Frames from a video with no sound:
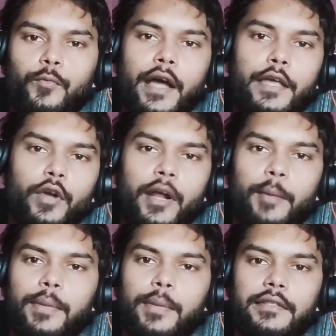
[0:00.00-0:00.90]
why your
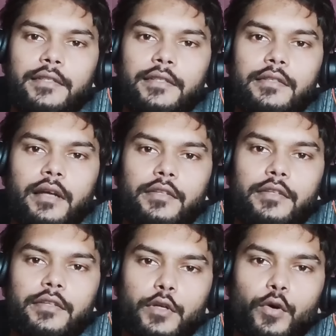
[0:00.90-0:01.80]
applications are
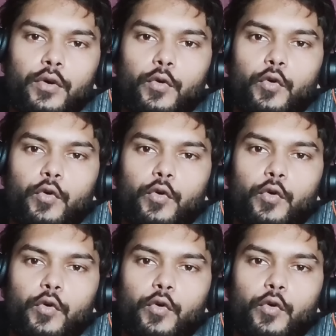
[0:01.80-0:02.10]
slow,